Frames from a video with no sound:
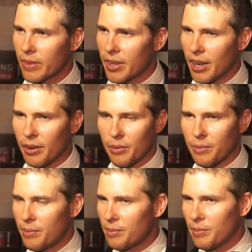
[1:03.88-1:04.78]
yeah. you
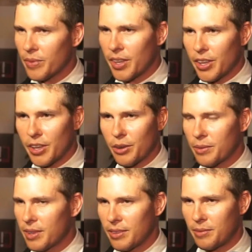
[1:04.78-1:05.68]
like so much? You know,
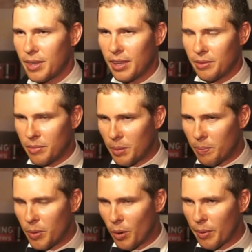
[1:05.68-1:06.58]
the,
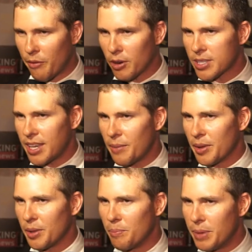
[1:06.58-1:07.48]
when we first came
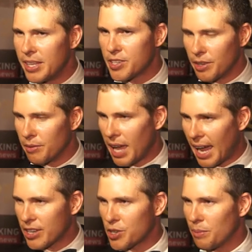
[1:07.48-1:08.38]
here, the beach, the, the,
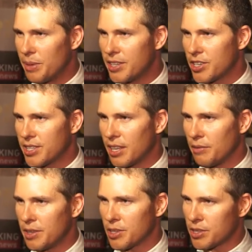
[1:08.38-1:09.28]
actual beach
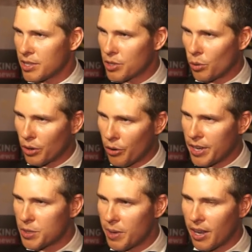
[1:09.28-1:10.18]
itself, is just this whole
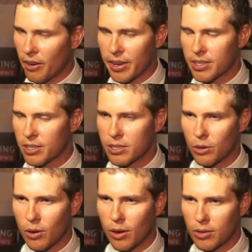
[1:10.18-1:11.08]
Grace Bay area is just
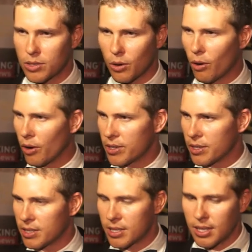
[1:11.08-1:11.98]
so so
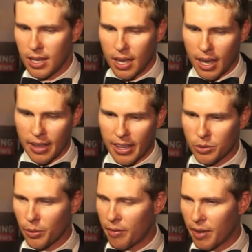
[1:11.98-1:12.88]
gorgeous. Uh,
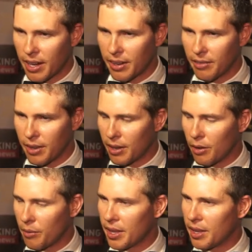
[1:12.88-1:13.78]
that's what we fell in, in
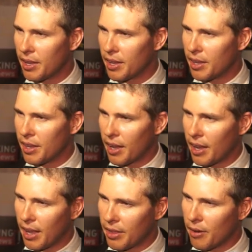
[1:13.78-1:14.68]
love with in, in,
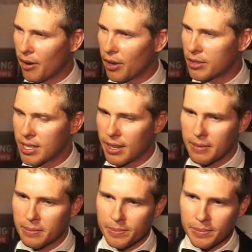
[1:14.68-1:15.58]
uh, at the very onset,
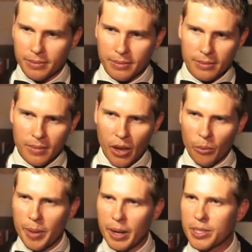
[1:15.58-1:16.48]

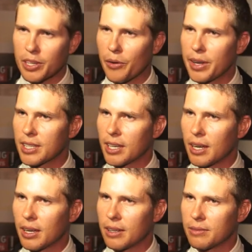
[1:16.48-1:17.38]
and we've been able to create
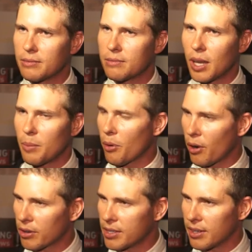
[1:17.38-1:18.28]
a, a, a
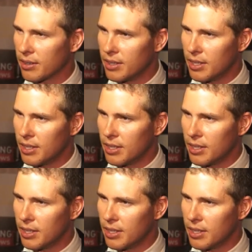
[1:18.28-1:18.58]
product here